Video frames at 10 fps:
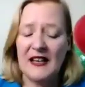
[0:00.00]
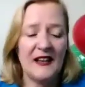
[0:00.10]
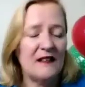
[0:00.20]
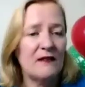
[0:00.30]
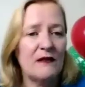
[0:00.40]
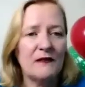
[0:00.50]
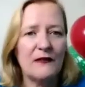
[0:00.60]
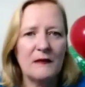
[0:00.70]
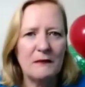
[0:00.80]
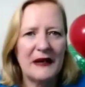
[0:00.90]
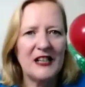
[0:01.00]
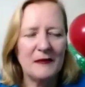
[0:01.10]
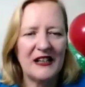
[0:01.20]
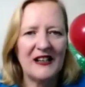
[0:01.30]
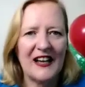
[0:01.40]
yeah, for many,
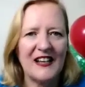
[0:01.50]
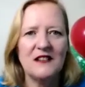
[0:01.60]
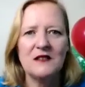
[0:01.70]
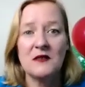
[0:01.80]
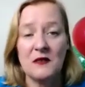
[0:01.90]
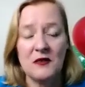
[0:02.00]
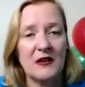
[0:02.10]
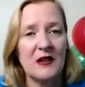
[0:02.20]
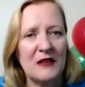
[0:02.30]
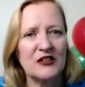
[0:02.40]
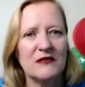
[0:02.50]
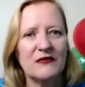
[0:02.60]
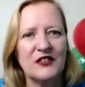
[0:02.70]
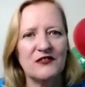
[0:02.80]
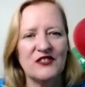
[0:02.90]
many ages and throughout much of
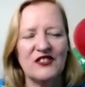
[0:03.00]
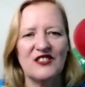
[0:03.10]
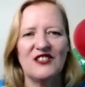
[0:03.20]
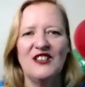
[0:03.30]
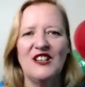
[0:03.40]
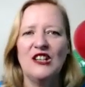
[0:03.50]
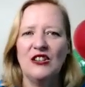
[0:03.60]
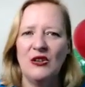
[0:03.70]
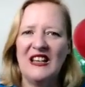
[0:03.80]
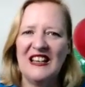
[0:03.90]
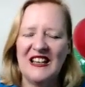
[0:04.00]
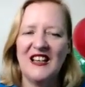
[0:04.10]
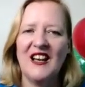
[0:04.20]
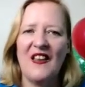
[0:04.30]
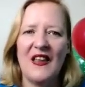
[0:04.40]
literature, you
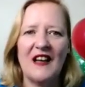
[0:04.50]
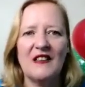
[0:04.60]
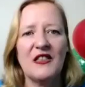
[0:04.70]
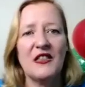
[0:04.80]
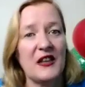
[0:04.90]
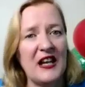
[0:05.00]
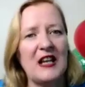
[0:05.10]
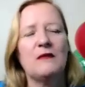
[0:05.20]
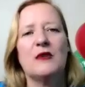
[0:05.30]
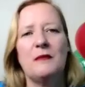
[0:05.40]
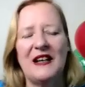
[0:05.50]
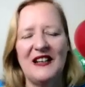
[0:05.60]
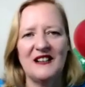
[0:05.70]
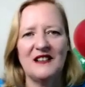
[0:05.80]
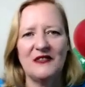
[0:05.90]
hear that theme
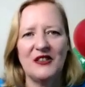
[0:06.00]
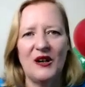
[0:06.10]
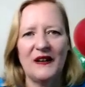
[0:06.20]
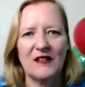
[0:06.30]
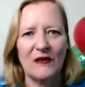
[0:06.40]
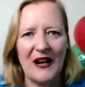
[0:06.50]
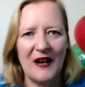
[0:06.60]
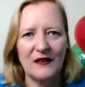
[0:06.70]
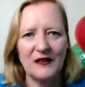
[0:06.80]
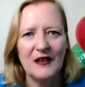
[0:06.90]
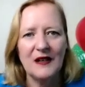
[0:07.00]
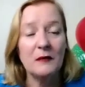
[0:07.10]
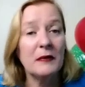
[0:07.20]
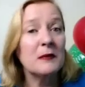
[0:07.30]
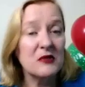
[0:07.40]
repeated, if you like, around
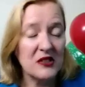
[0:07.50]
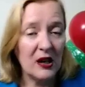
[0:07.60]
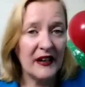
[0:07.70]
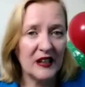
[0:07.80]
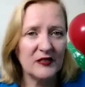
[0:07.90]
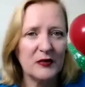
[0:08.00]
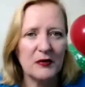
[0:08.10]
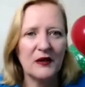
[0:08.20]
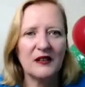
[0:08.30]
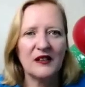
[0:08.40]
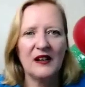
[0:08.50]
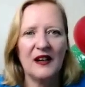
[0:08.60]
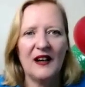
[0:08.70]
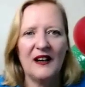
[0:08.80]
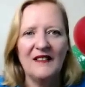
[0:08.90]
people dying of a broken
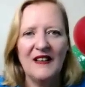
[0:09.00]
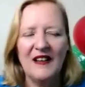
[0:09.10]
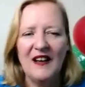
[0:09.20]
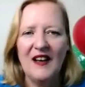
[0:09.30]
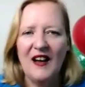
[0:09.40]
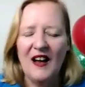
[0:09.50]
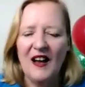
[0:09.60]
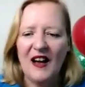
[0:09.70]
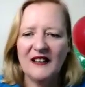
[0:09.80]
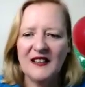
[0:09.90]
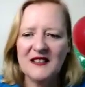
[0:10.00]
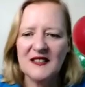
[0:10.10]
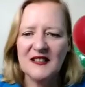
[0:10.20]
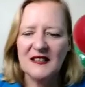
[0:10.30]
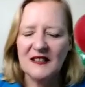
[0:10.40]
heart. I guess
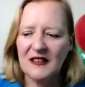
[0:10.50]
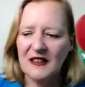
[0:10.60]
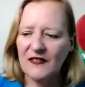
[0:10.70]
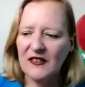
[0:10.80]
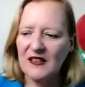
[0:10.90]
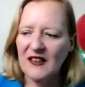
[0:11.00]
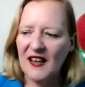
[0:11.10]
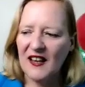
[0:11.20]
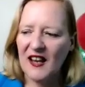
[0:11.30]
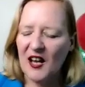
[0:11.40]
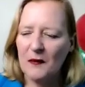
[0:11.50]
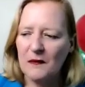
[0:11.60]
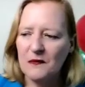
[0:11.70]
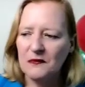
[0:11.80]
that given that